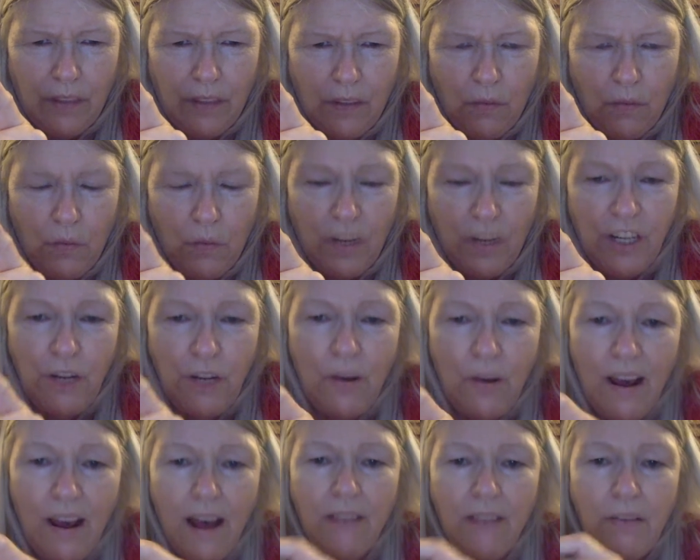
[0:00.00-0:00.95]
When you
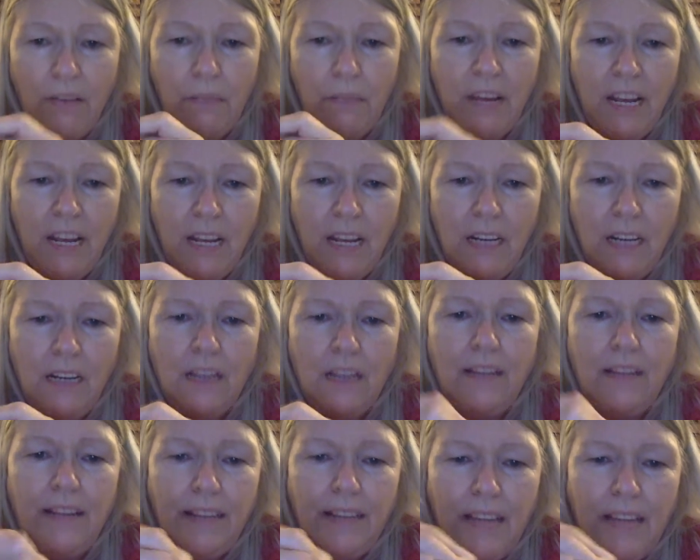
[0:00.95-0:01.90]
have a pen
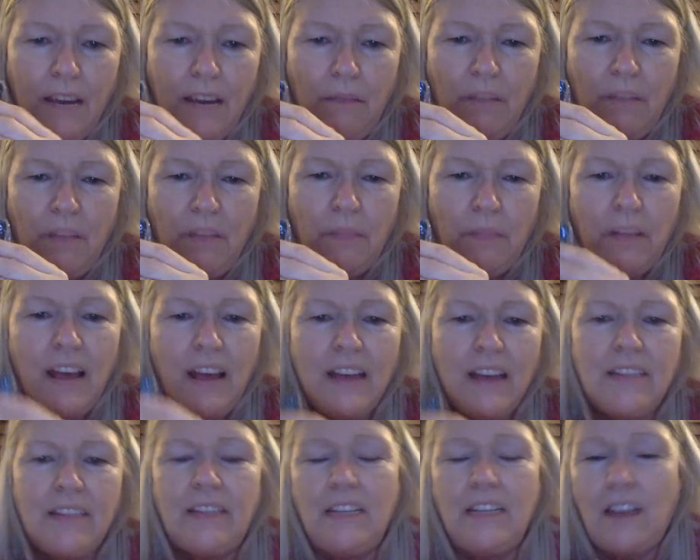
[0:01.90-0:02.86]
that came in the
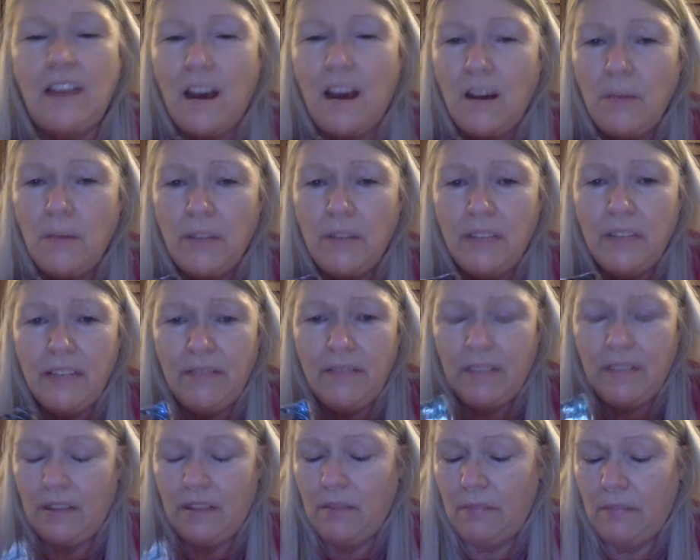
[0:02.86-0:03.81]
plastic, I would leave
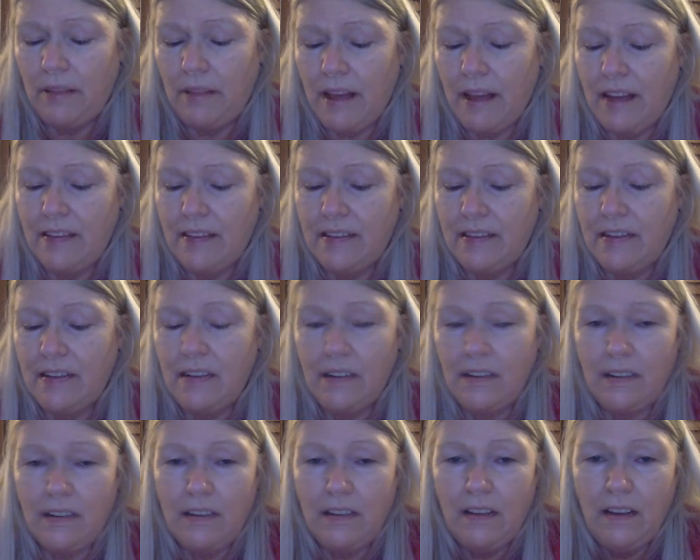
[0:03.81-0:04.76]
it in the plastic
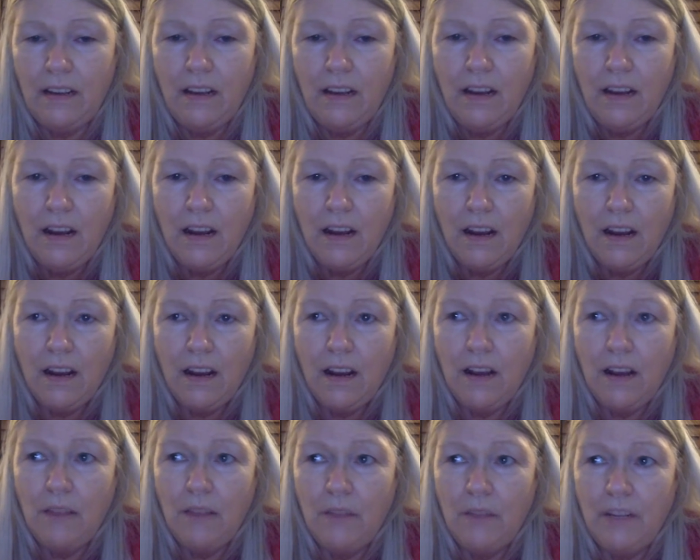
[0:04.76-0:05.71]

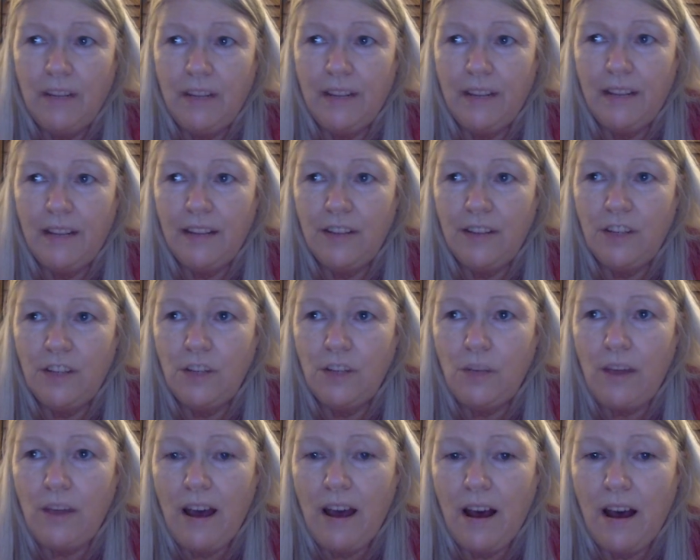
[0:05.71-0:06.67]
unless you
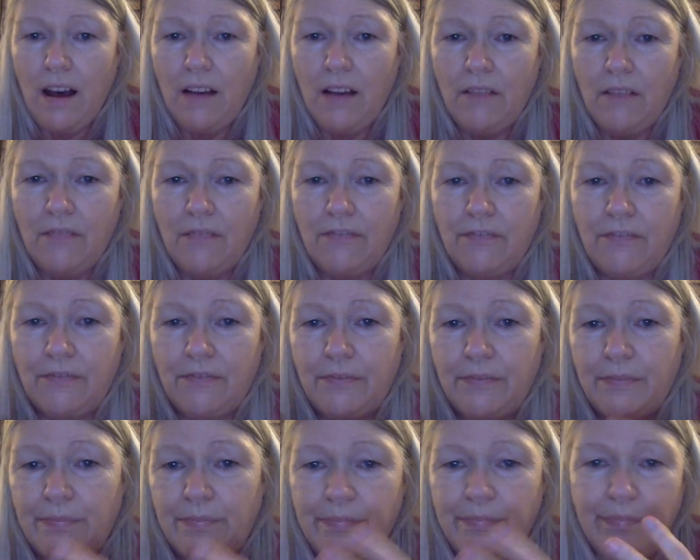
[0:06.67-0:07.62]
have,
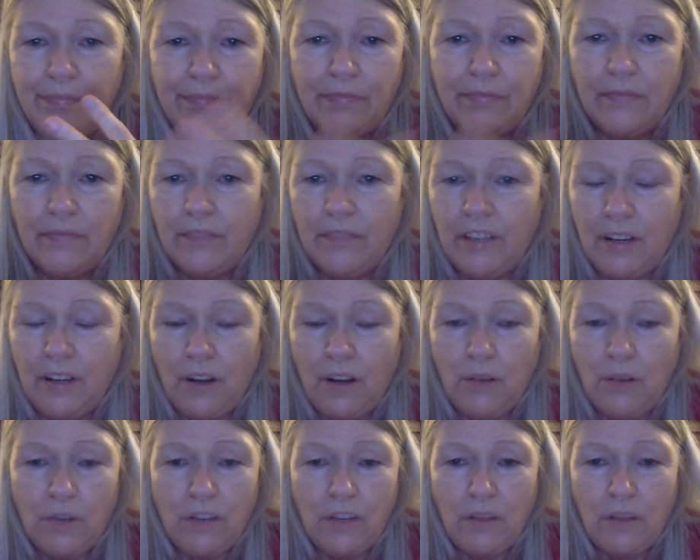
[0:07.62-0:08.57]
you know,
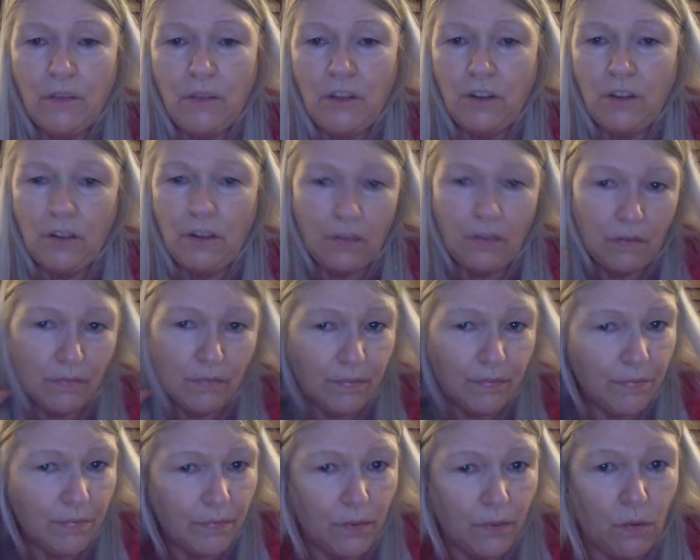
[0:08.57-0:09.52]
some other
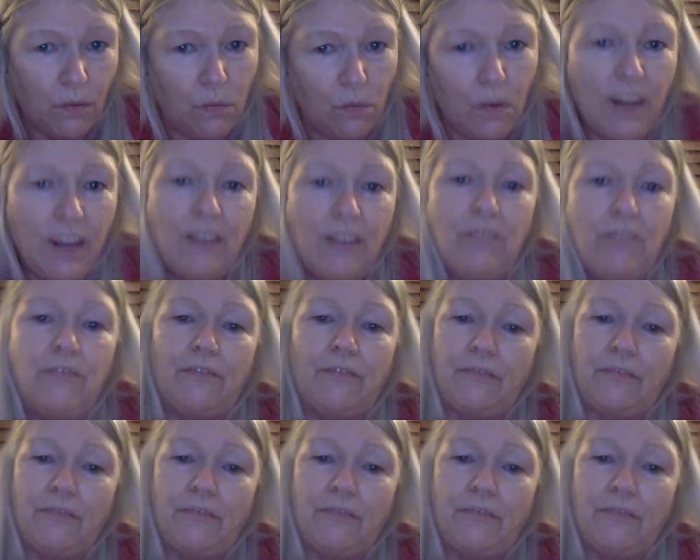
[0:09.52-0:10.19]
way of